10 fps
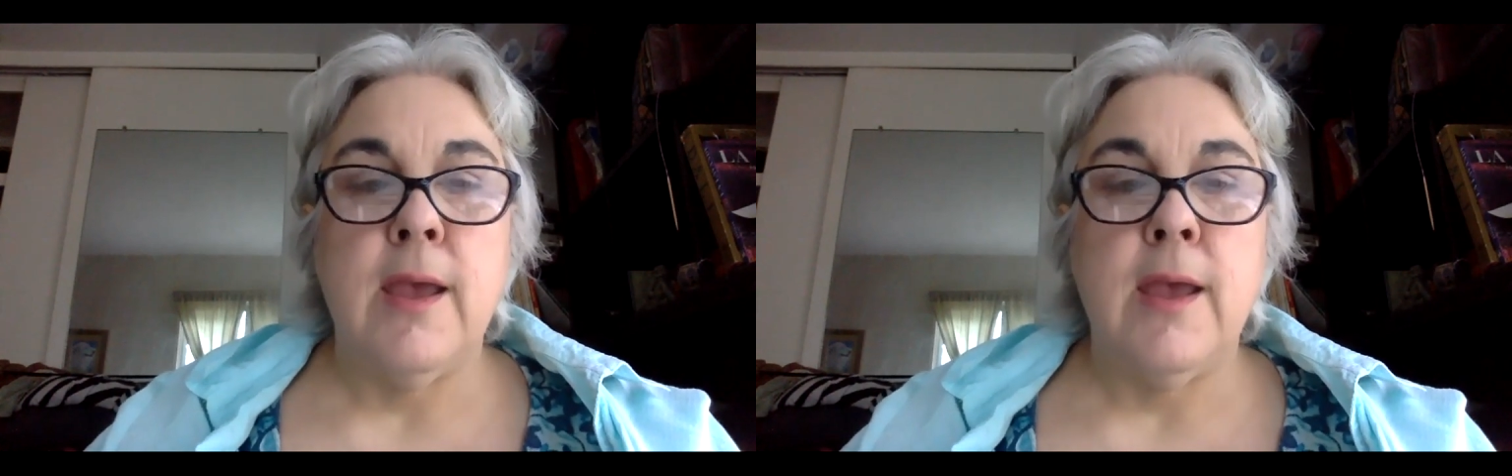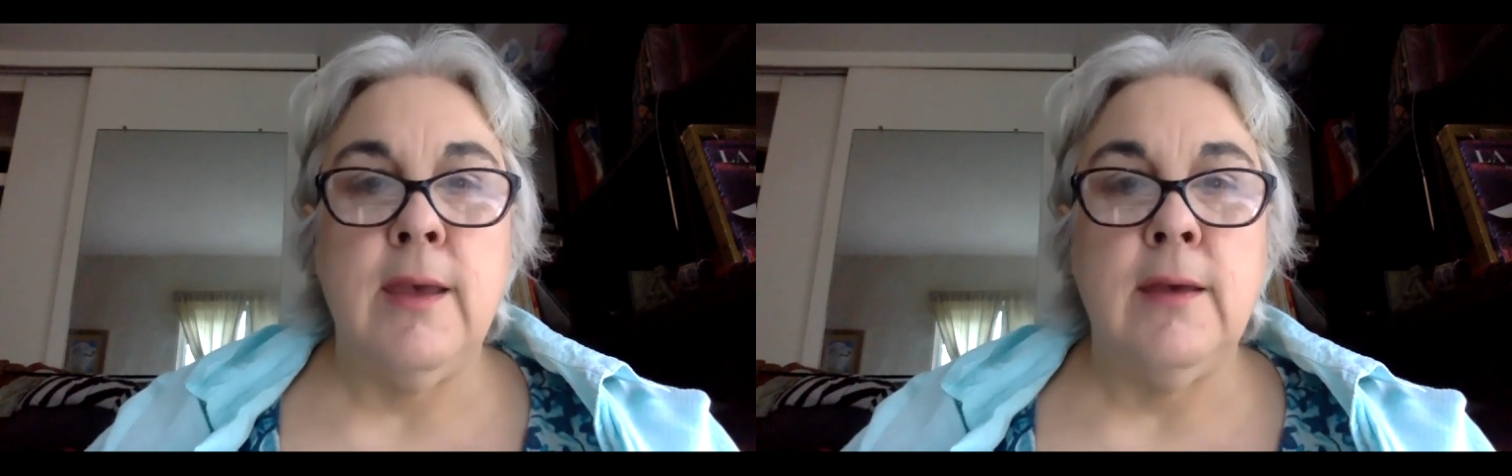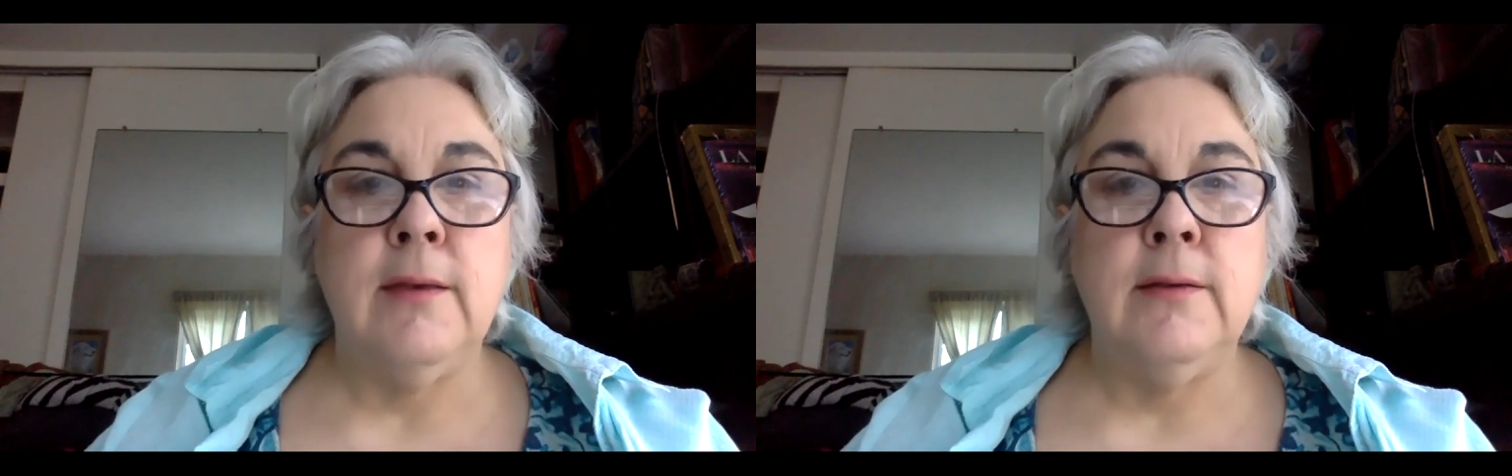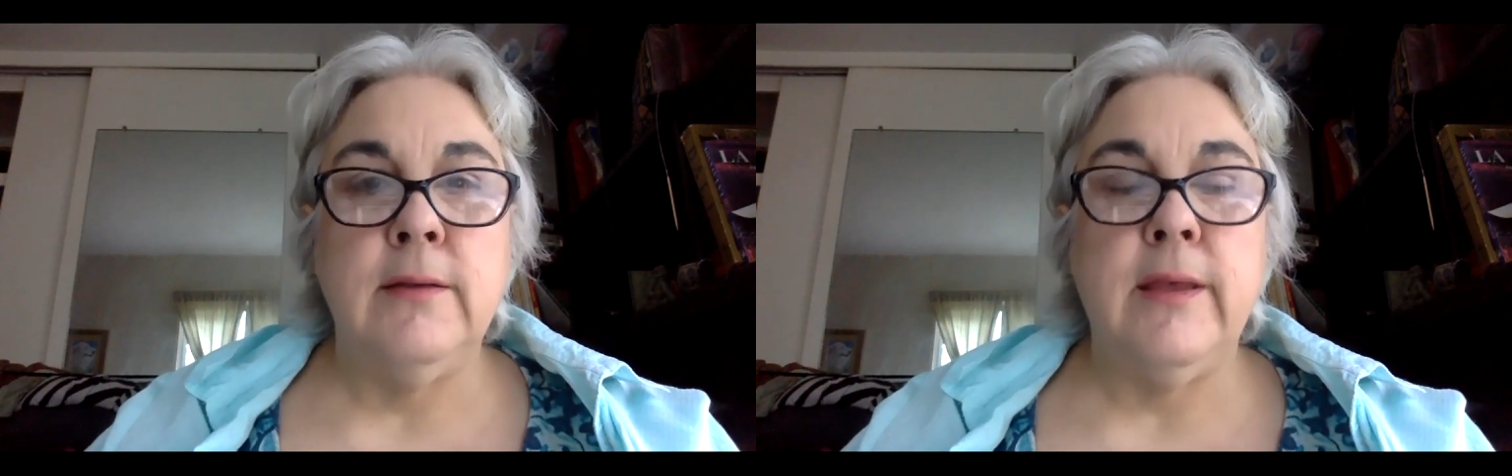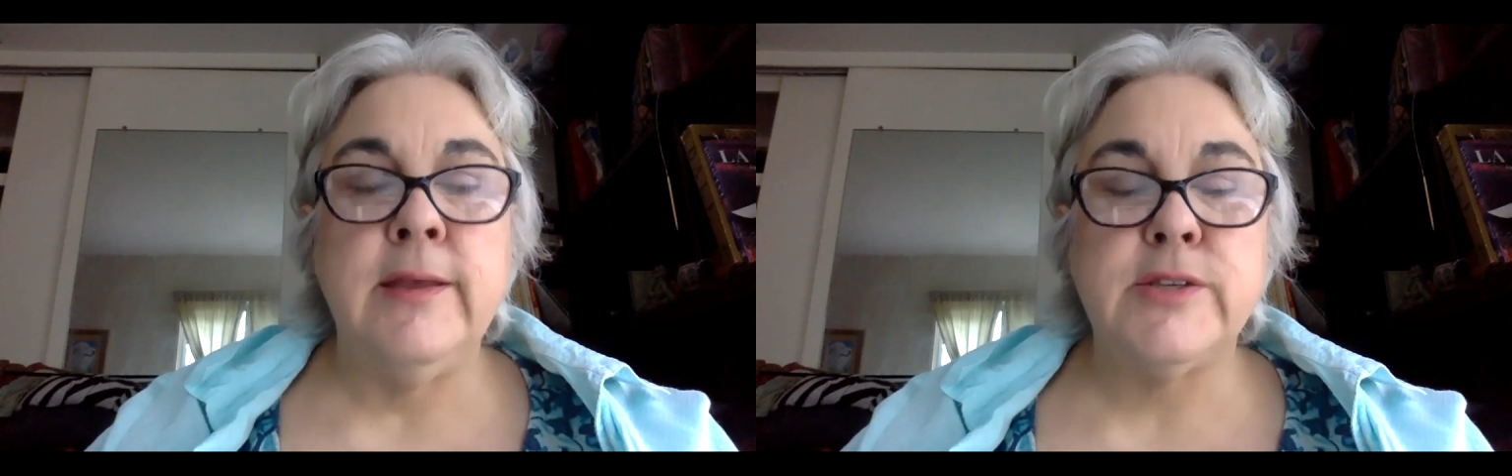
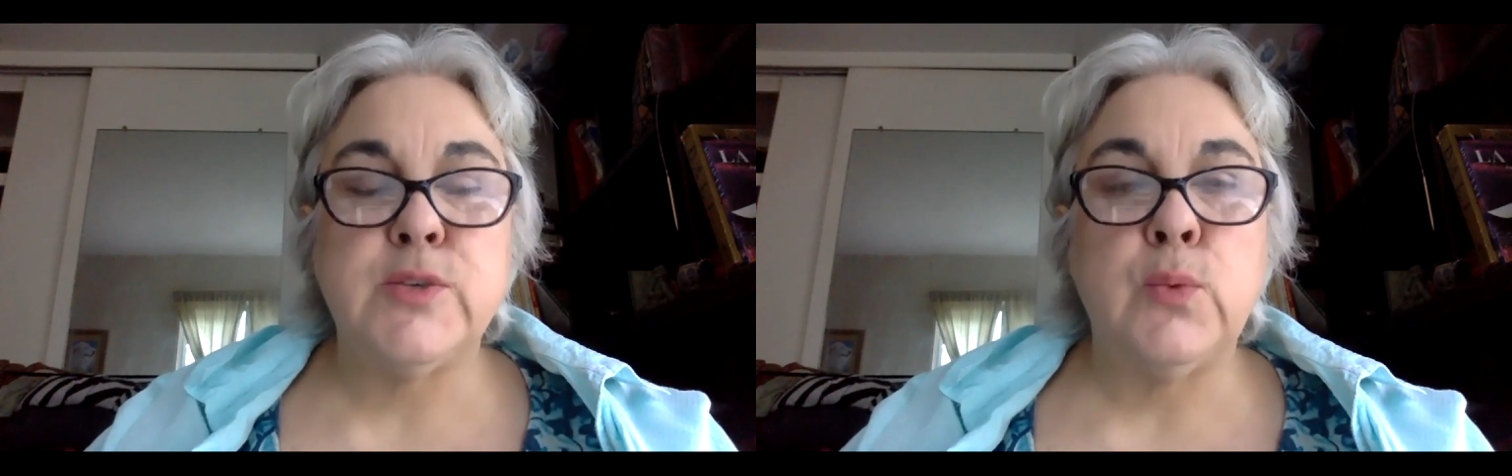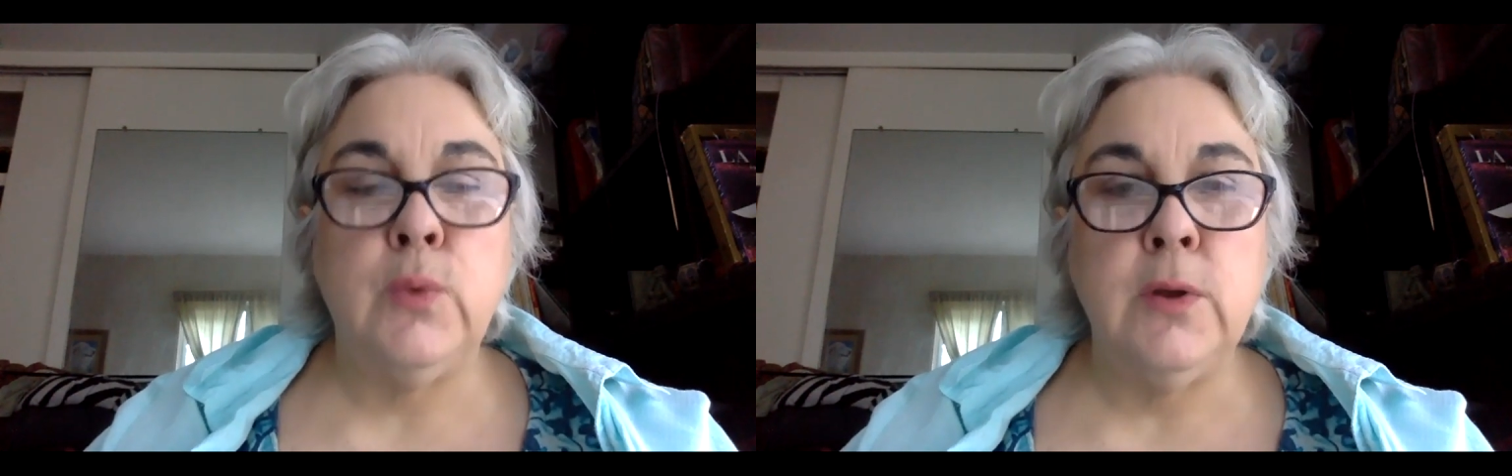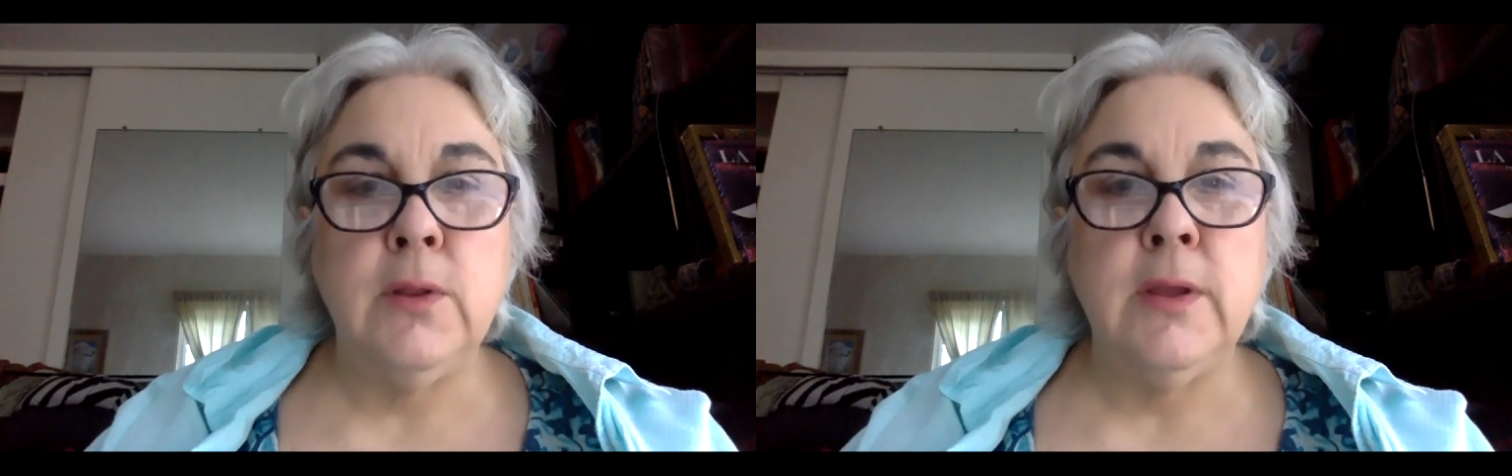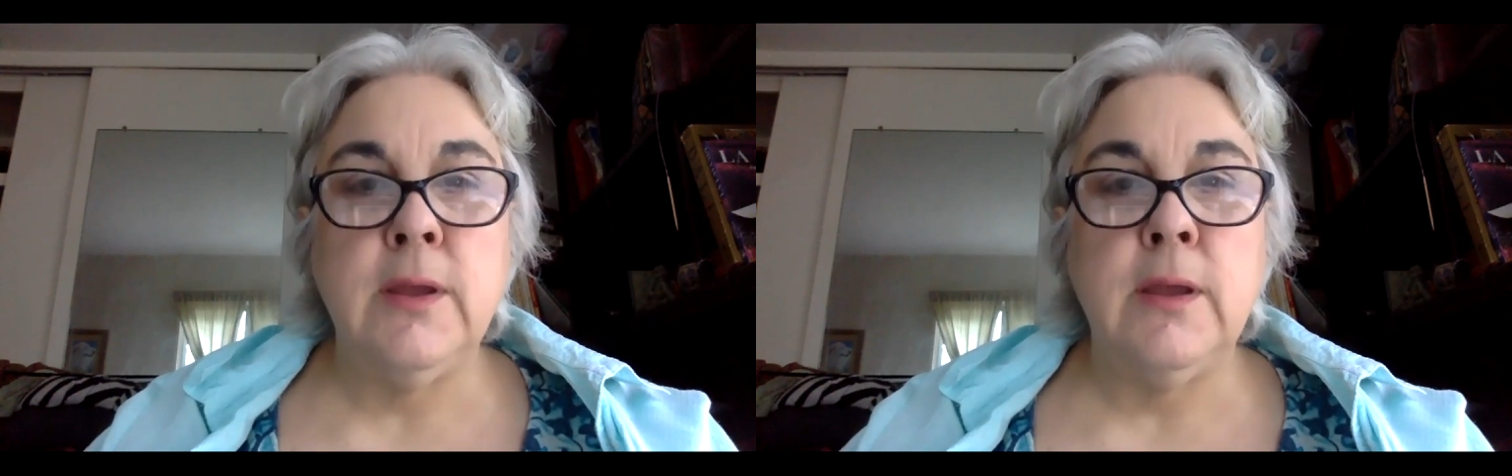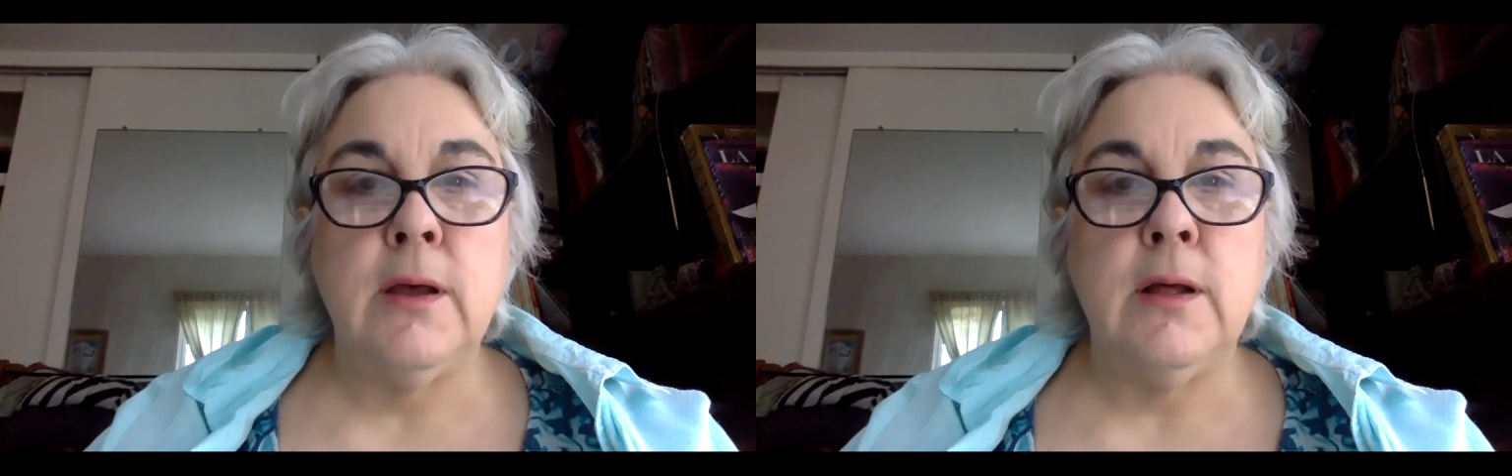and it's really